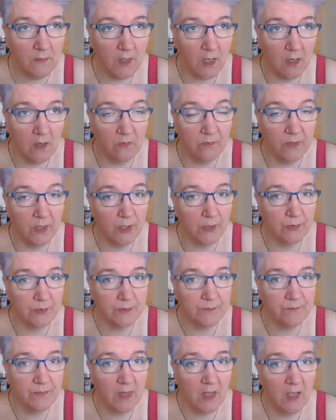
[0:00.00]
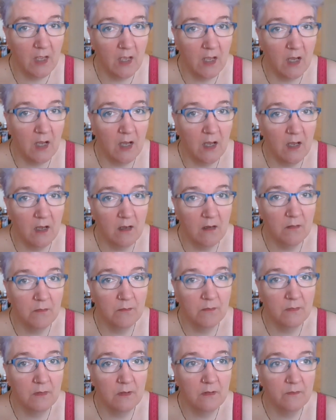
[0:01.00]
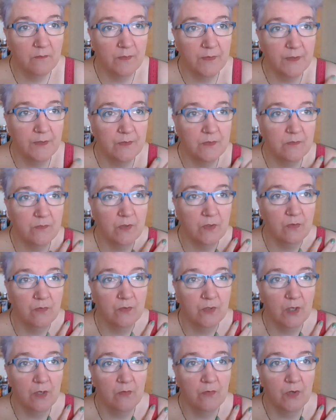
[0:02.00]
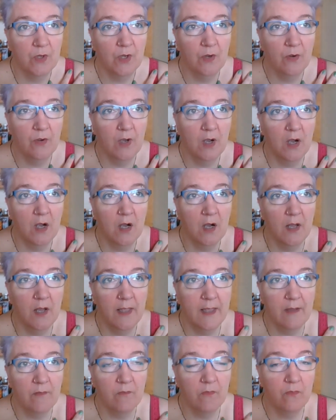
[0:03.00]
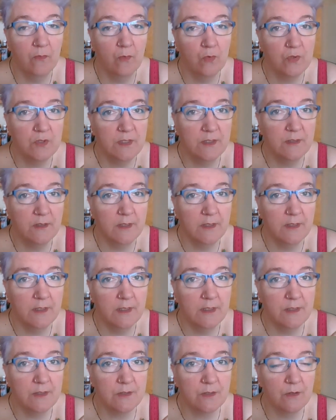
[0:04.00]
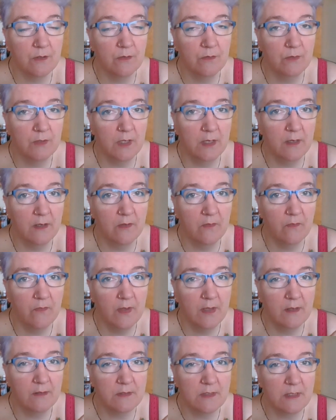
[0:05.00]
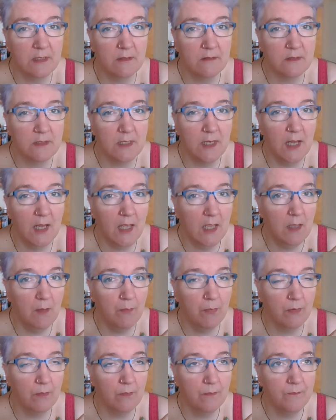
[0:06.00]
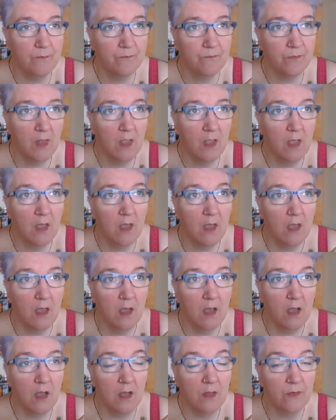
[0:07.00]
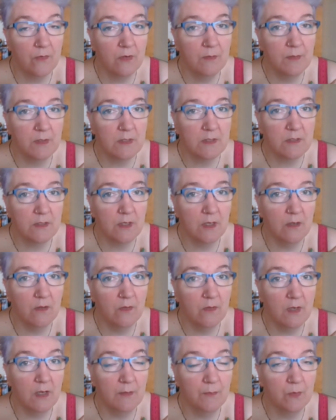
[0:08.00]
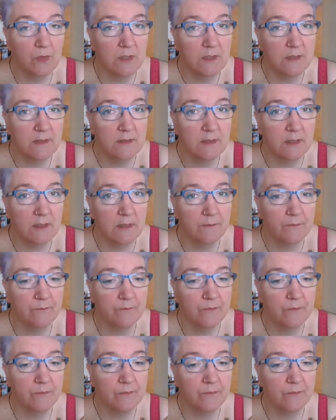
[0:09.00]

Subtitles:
overload. For those of you who don't know, I am 49 years old and I found out in April, 3 months ago, that I'm autistic.